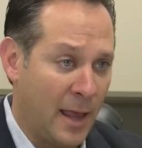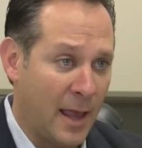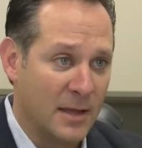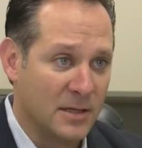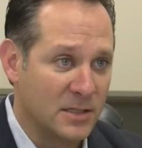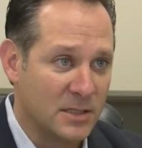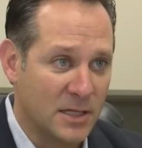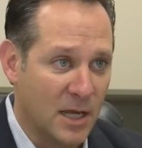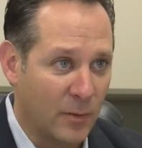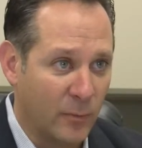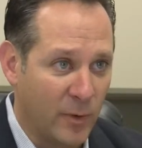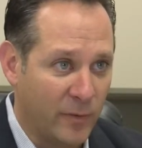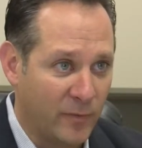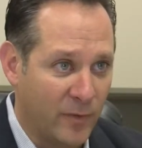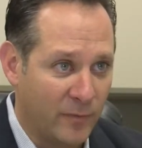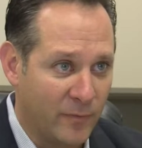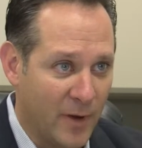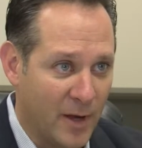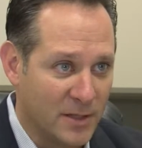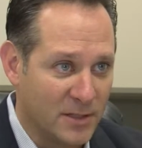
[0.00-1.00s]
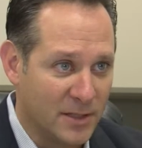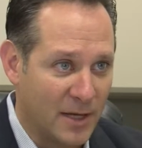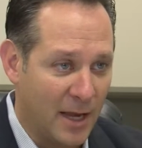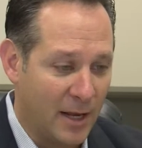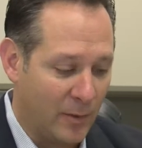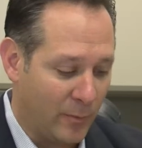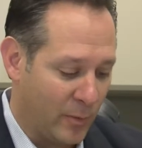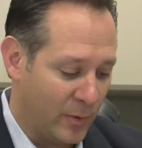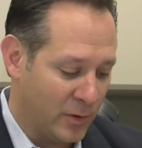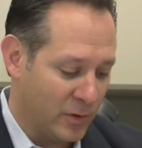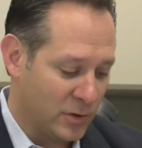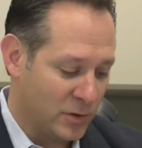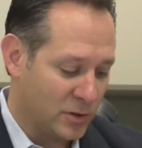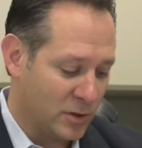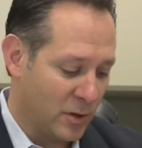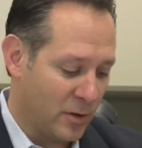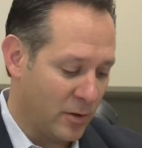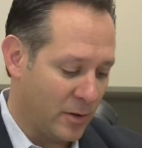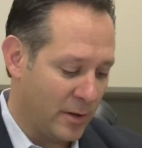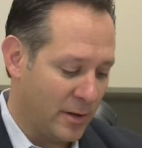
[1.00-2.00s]
Cases that we've investigated, when you
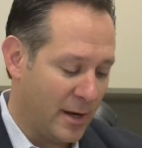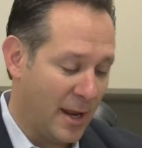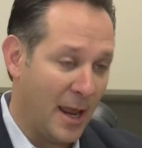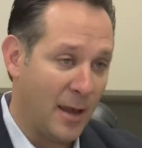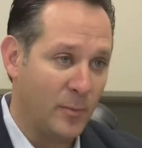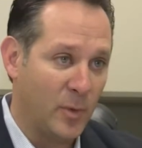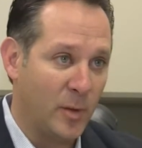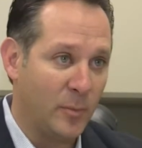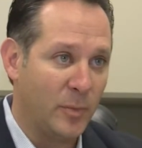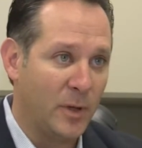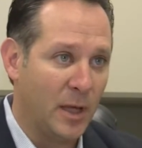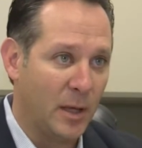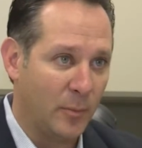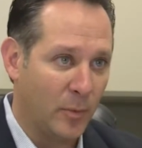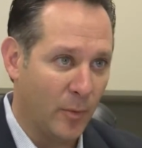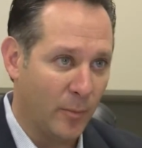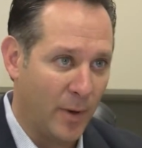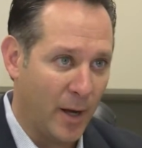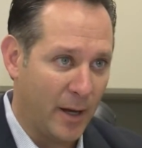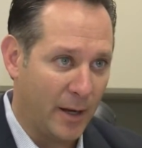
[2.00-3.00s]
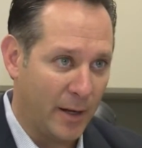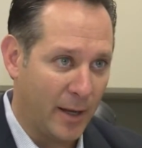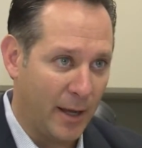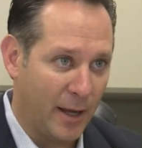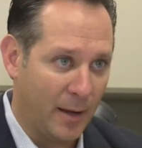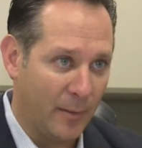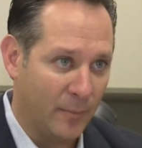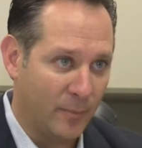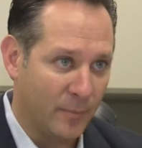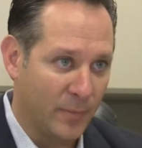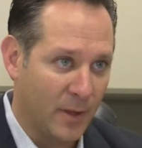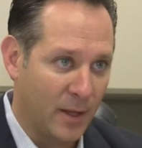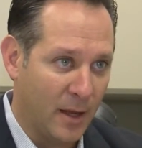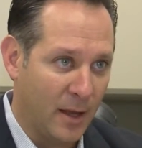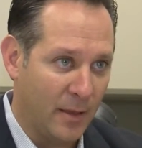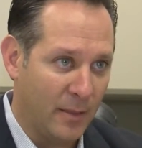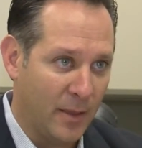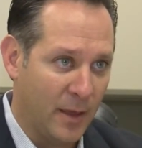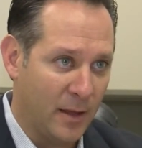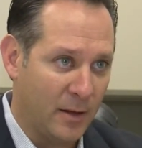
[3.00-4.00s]
start naming people by name
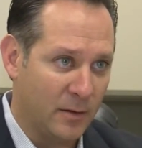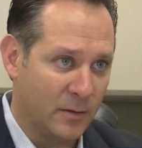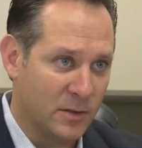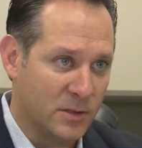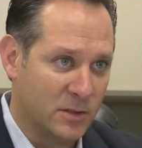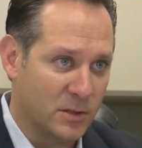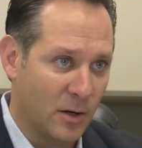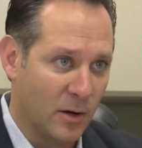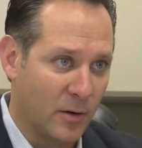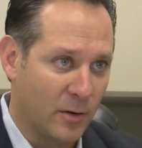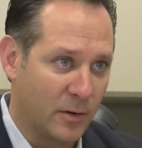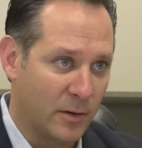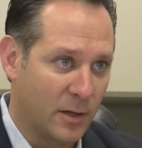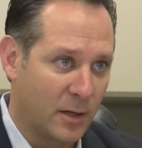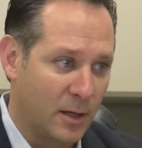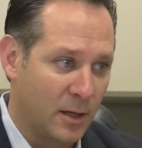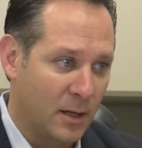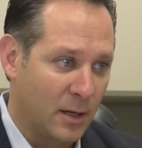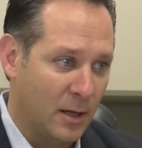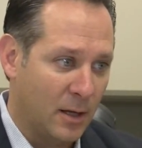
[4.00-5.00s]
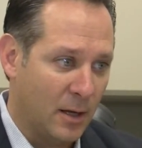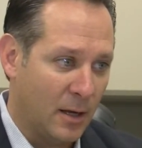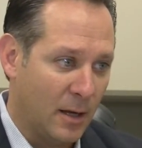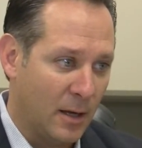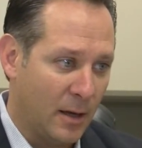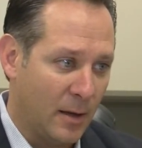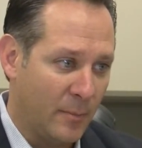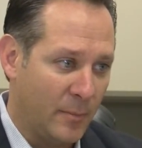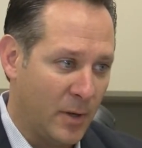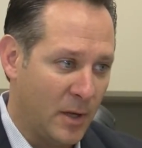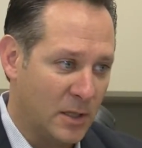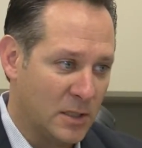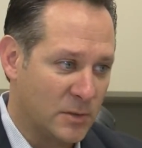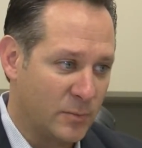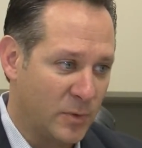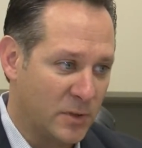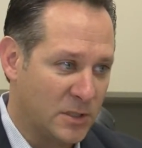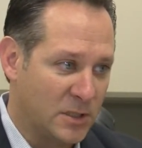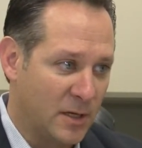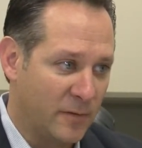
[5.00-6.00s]
and then start uh, being
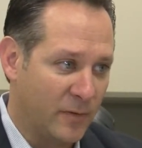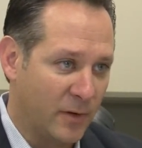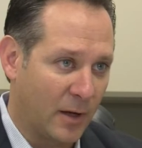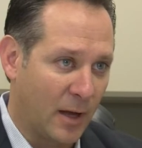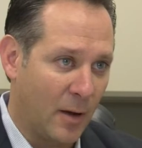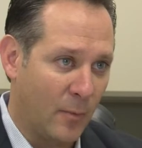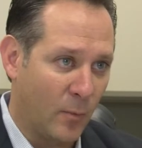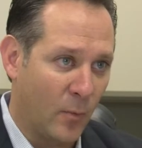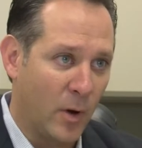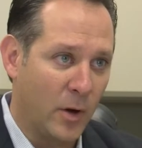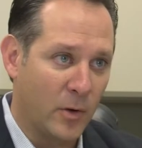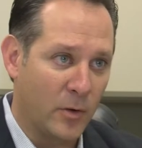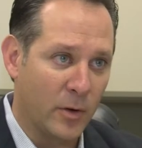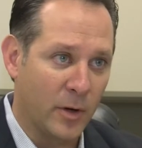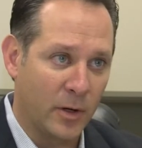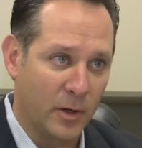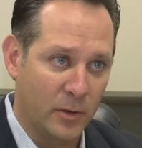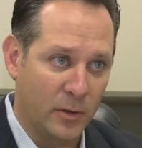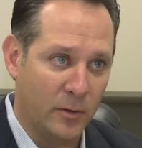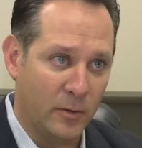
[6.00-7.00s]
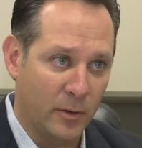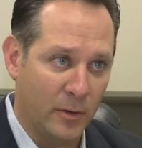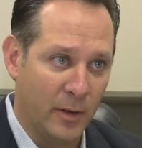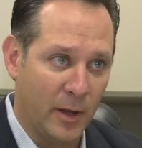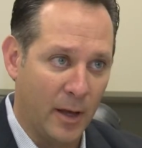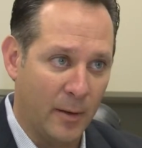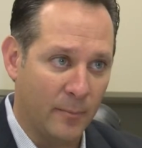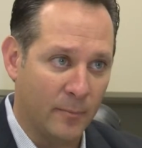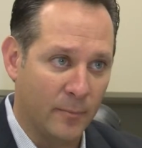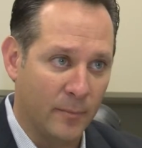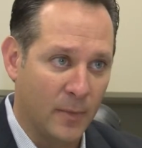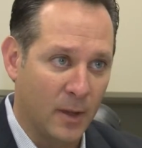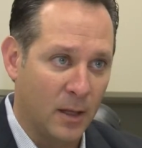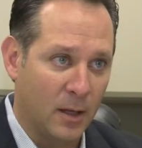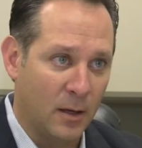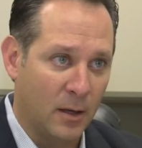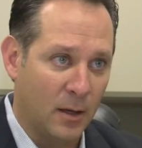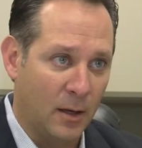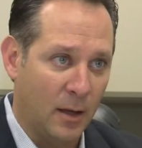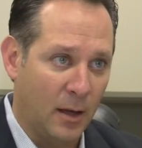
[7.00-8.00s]
specific on what you're going to do to them.
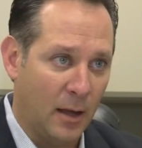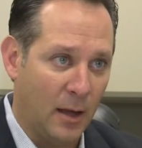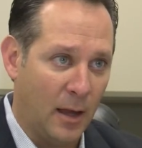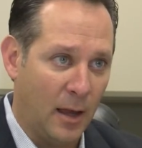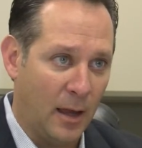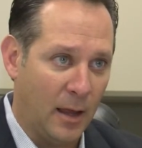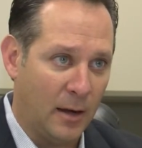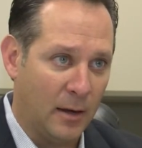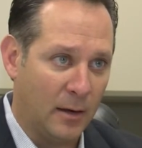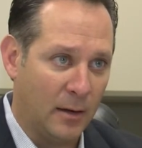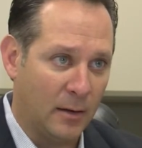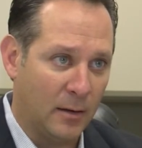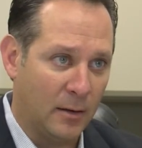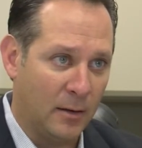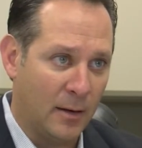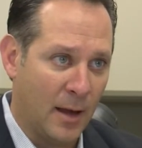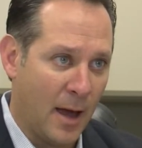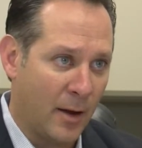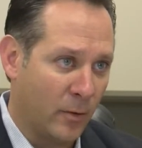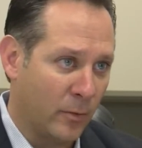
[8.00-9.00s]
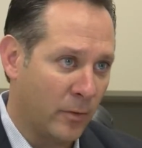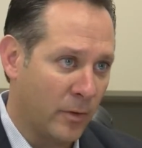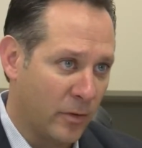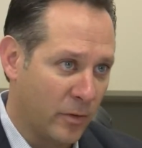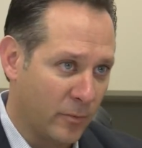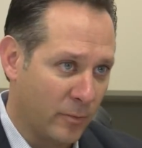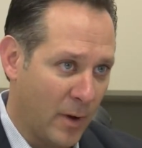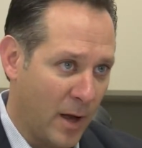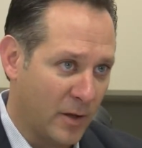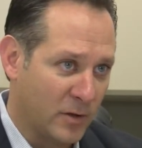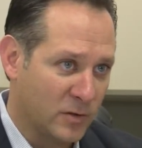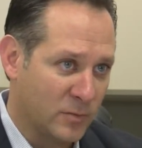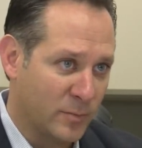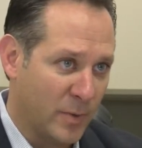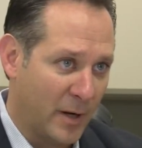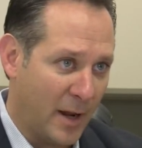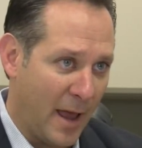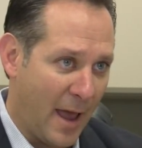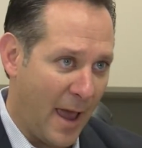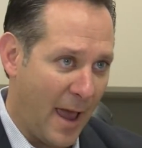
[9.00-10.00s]
And not only threats,
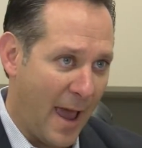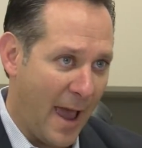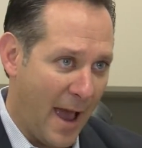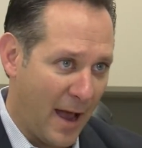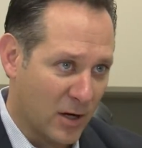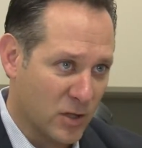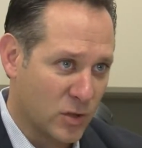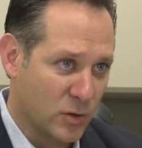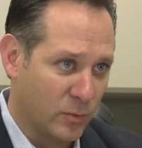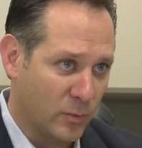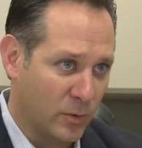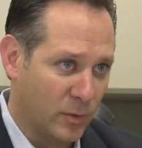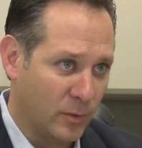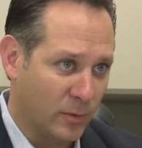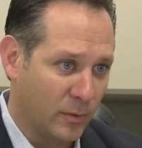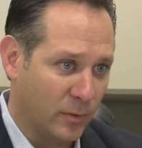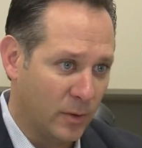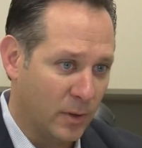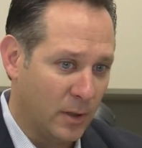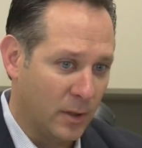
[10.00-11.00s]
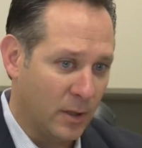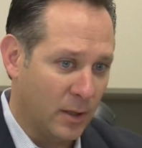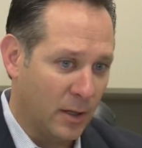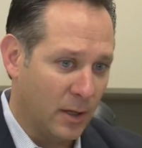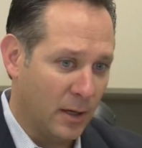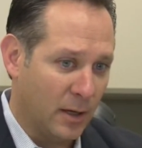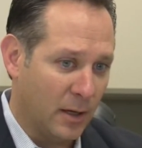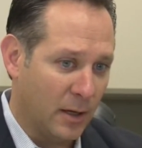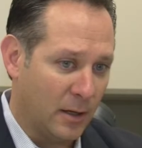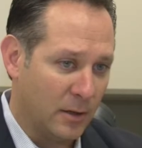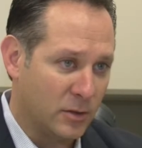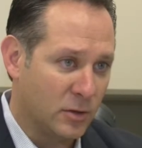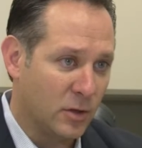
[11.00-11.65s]
but actual uh,